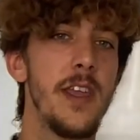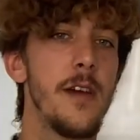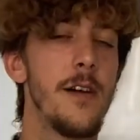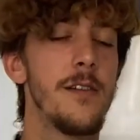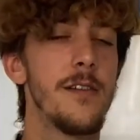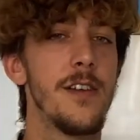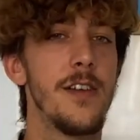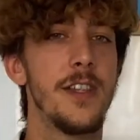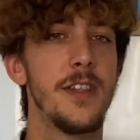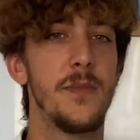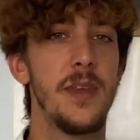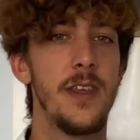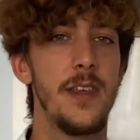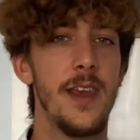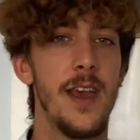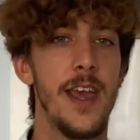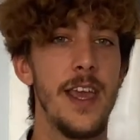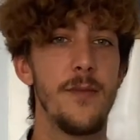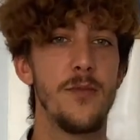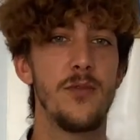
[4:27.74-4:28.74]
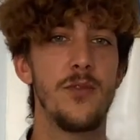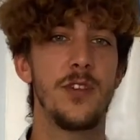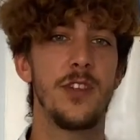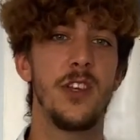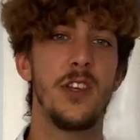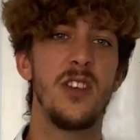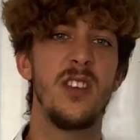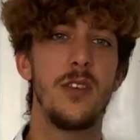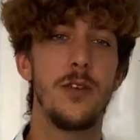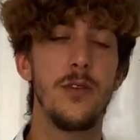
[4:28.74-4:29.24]
are going to be able
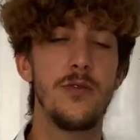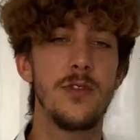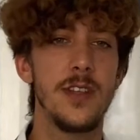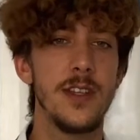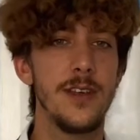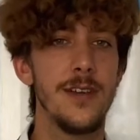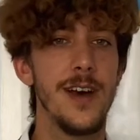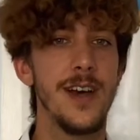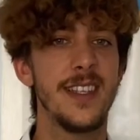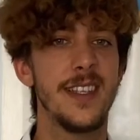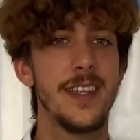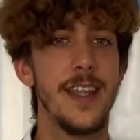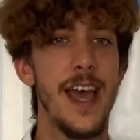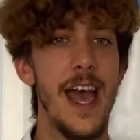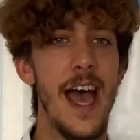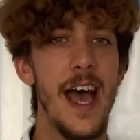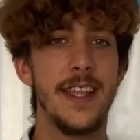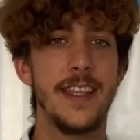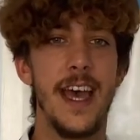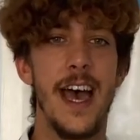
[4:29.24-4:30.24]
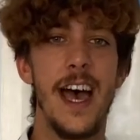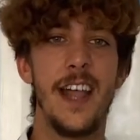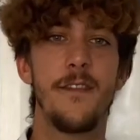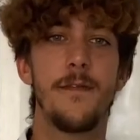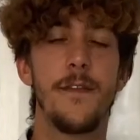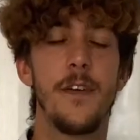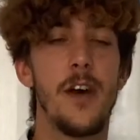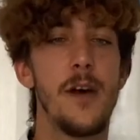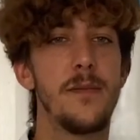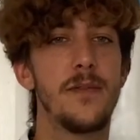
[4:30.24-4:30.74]
to utilise and add
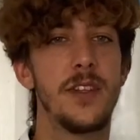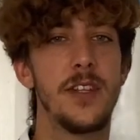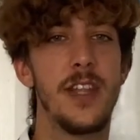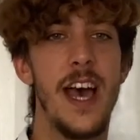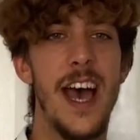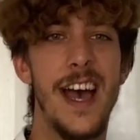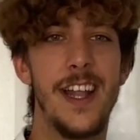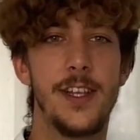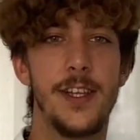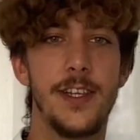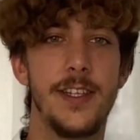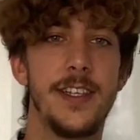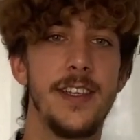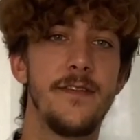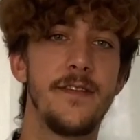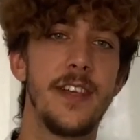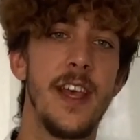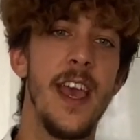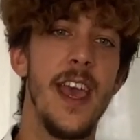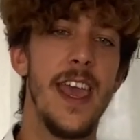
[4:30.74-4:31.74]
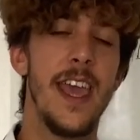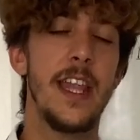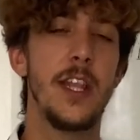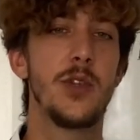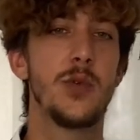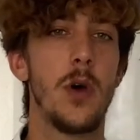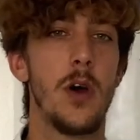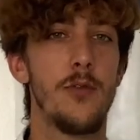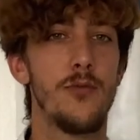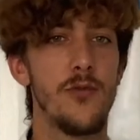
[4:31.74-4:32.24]
adverbs and adjectives
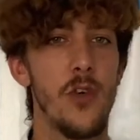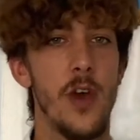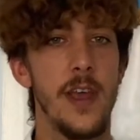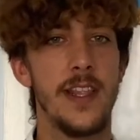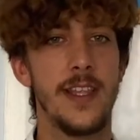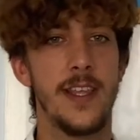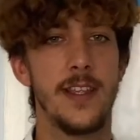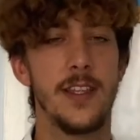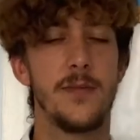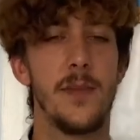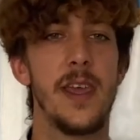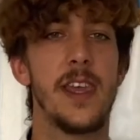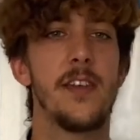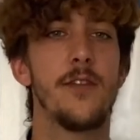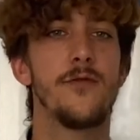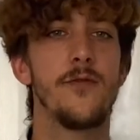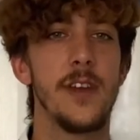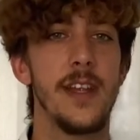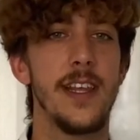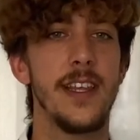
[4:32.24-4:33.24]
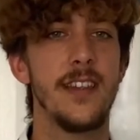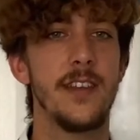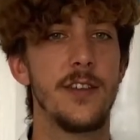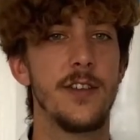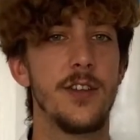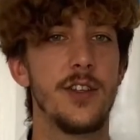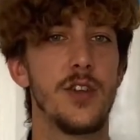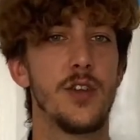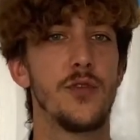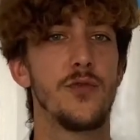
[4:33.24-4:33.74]
into our writing to make it really
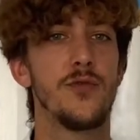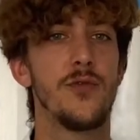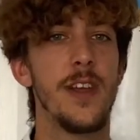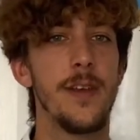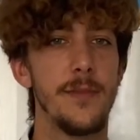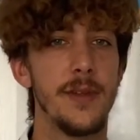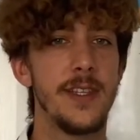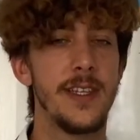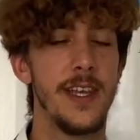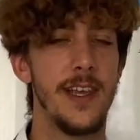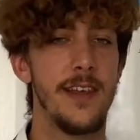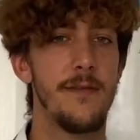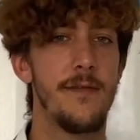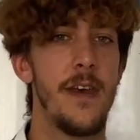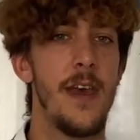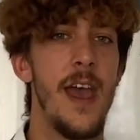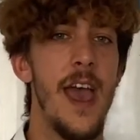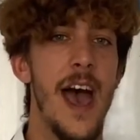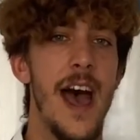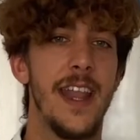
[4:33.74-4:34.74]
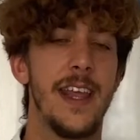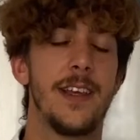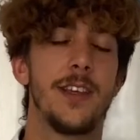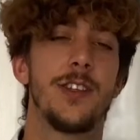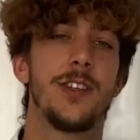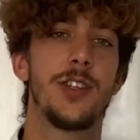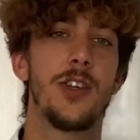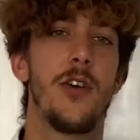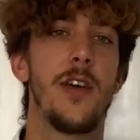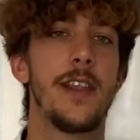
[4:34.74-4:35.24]
descriptive and
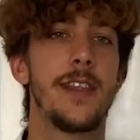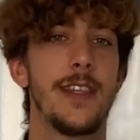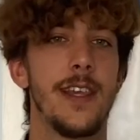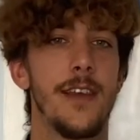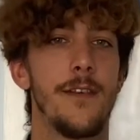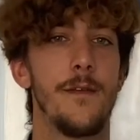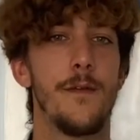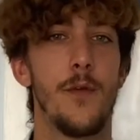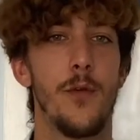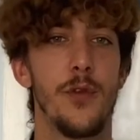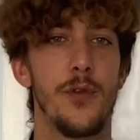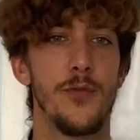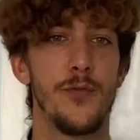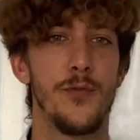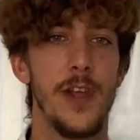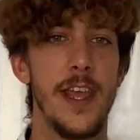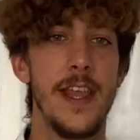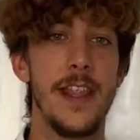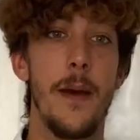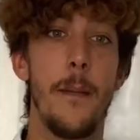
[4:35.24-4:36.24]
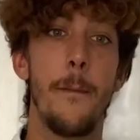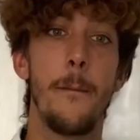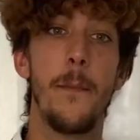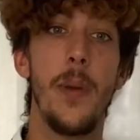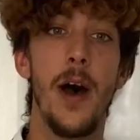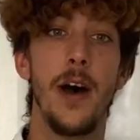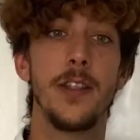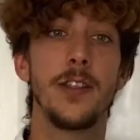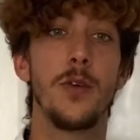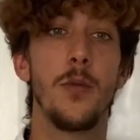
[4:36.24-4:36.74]
exciting for the reader.
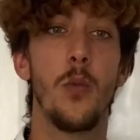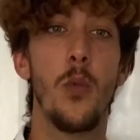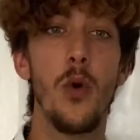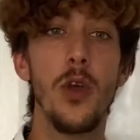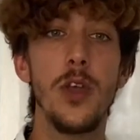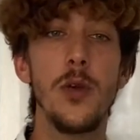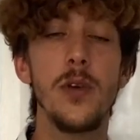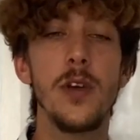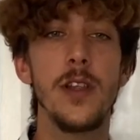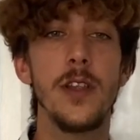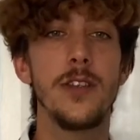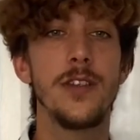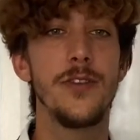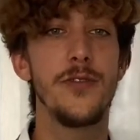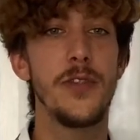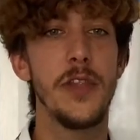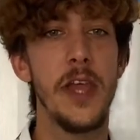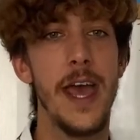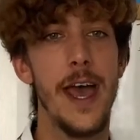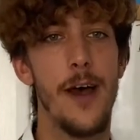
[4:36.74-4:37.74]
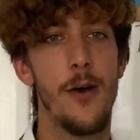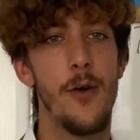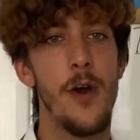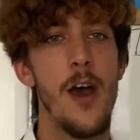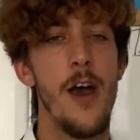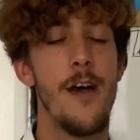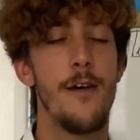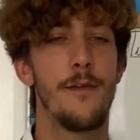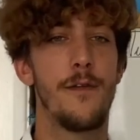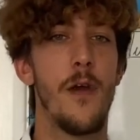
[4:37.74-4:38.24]
But what you're going to do now
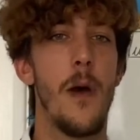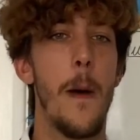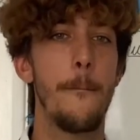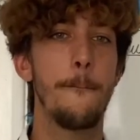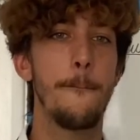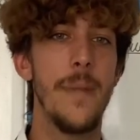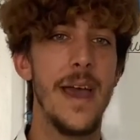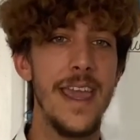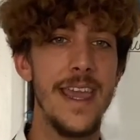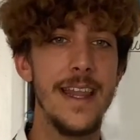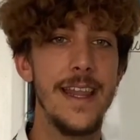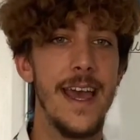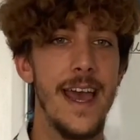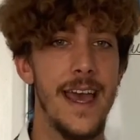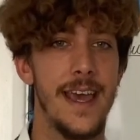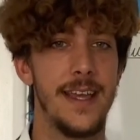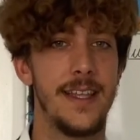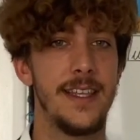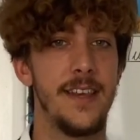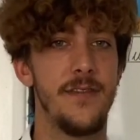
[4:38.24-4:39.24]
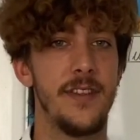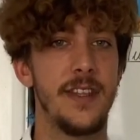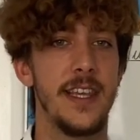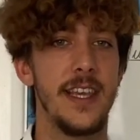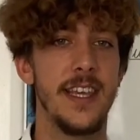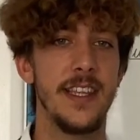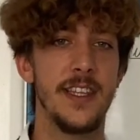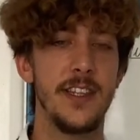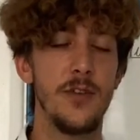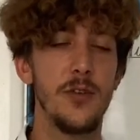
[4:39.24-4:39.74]
for our main
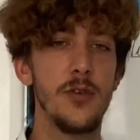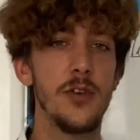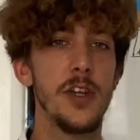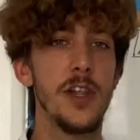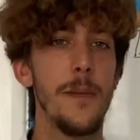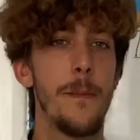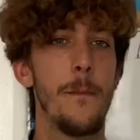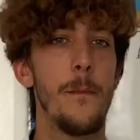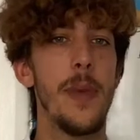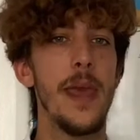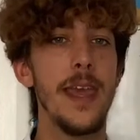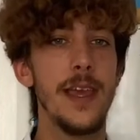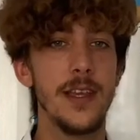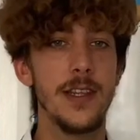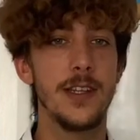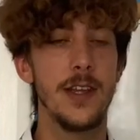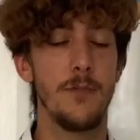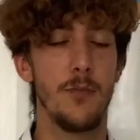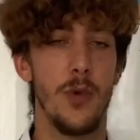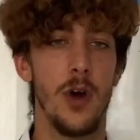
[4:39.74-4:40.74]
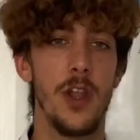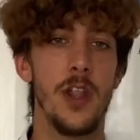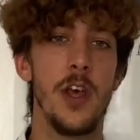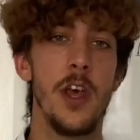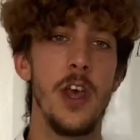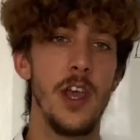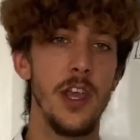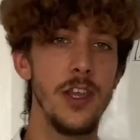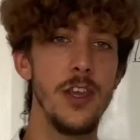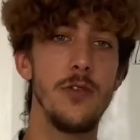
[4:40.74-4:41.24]
activity is you're going to pick someone
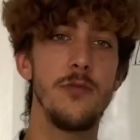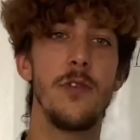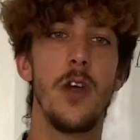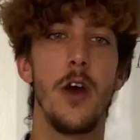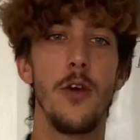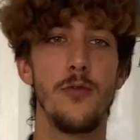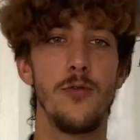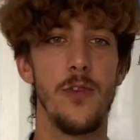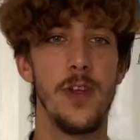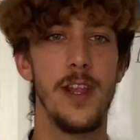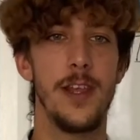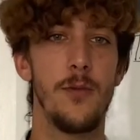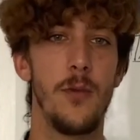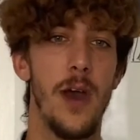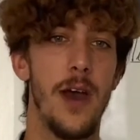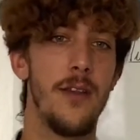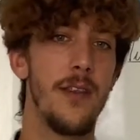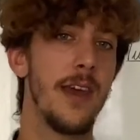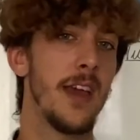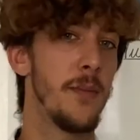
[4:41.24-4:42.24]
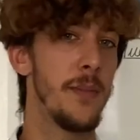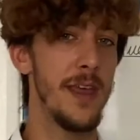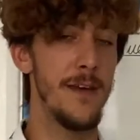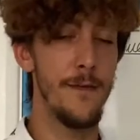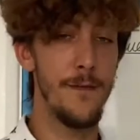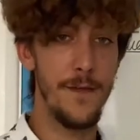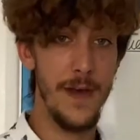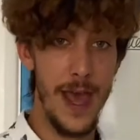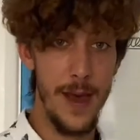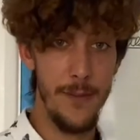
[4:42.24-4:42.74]
you know really well. And that could be a
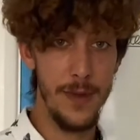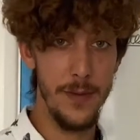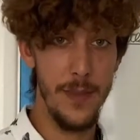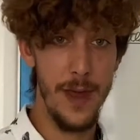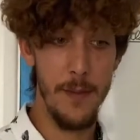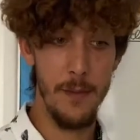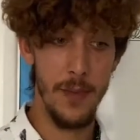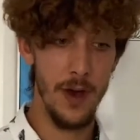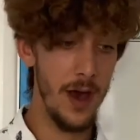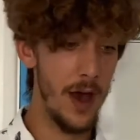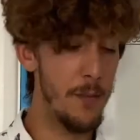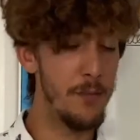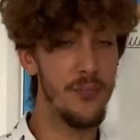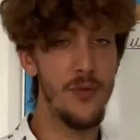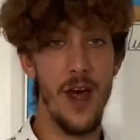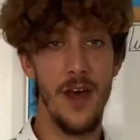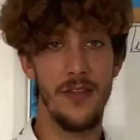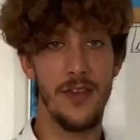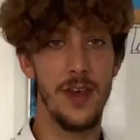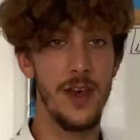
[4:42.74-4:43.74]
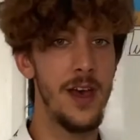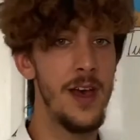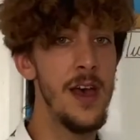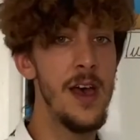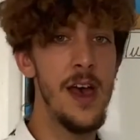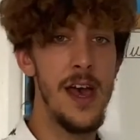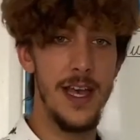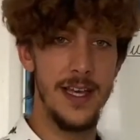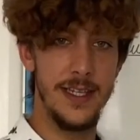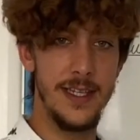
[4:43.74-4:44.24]
family member, a brother,
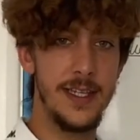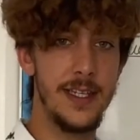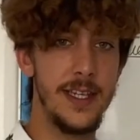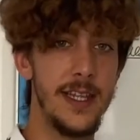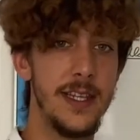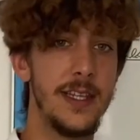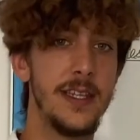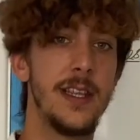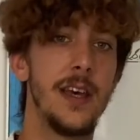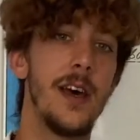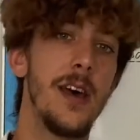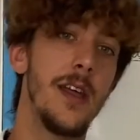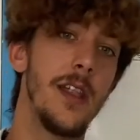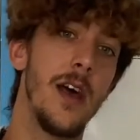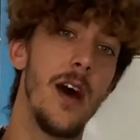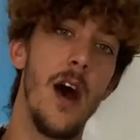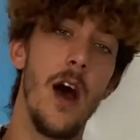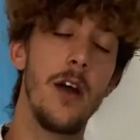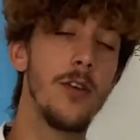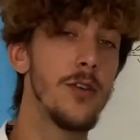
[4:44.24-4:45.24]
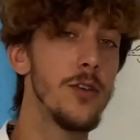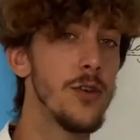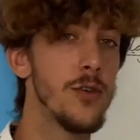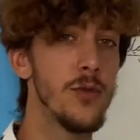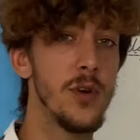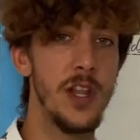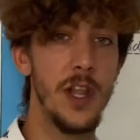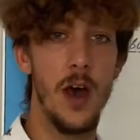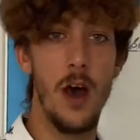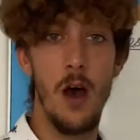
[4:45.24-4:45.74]
a sister, an
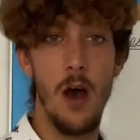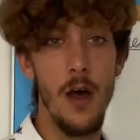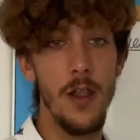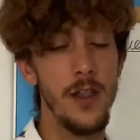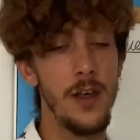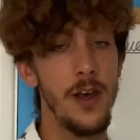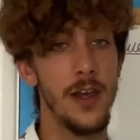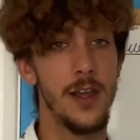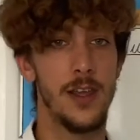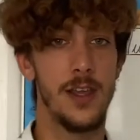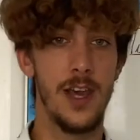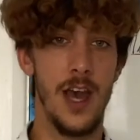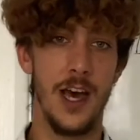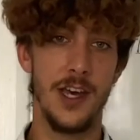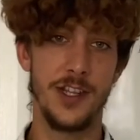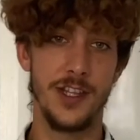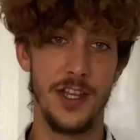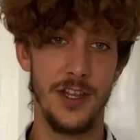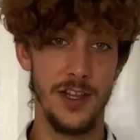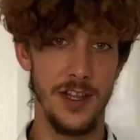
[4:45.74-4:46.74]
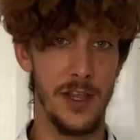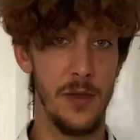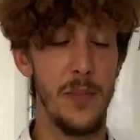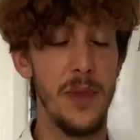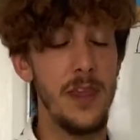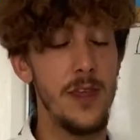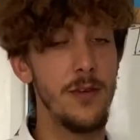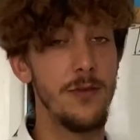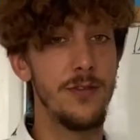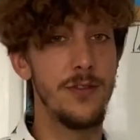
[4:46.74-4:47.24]
uncle, an aunt, a cousin, it could be
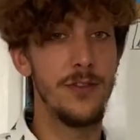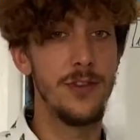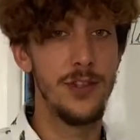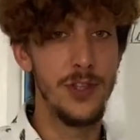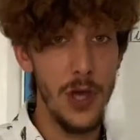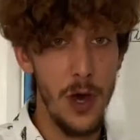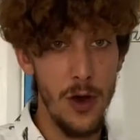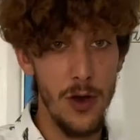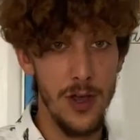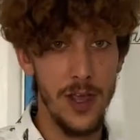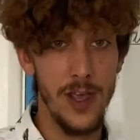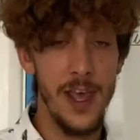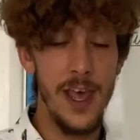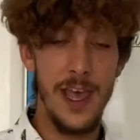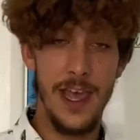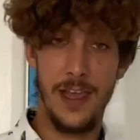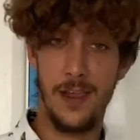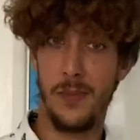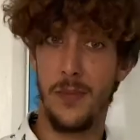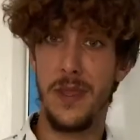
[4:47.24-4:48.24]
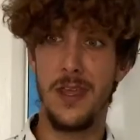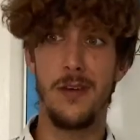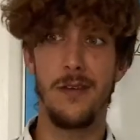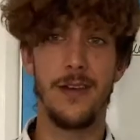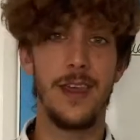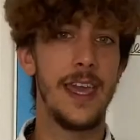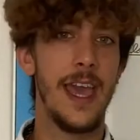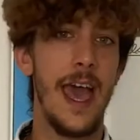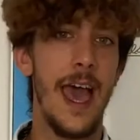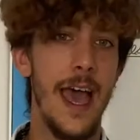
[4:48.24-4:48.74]
your dog, it could be your
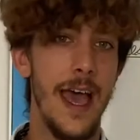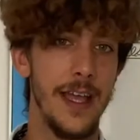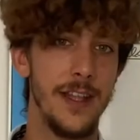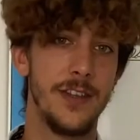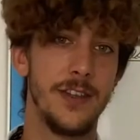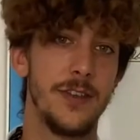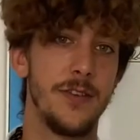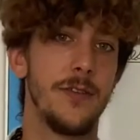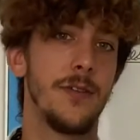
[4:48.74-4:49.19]
cat,